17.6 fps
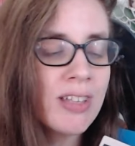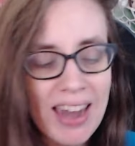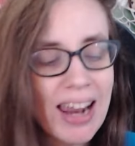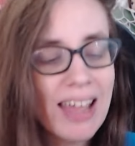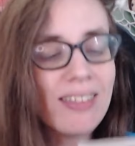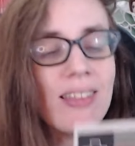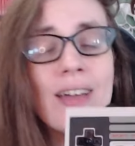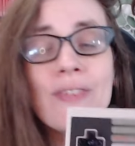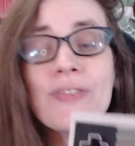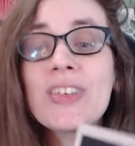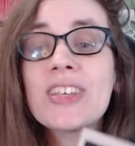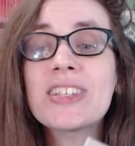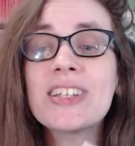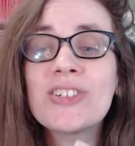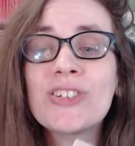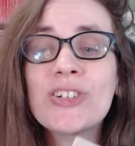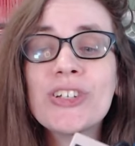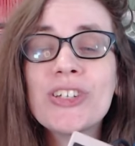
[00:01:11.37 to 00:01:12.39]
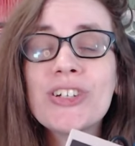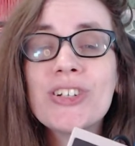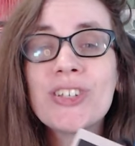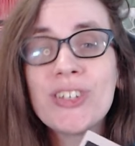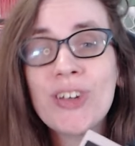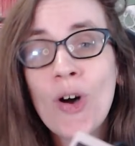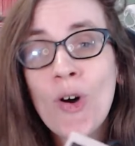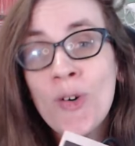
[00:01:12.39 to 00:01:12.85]
I love this controller
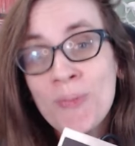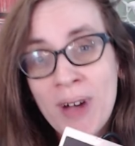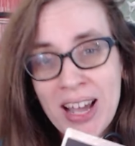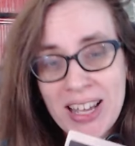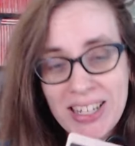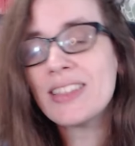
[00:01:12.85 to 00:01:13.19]
so much.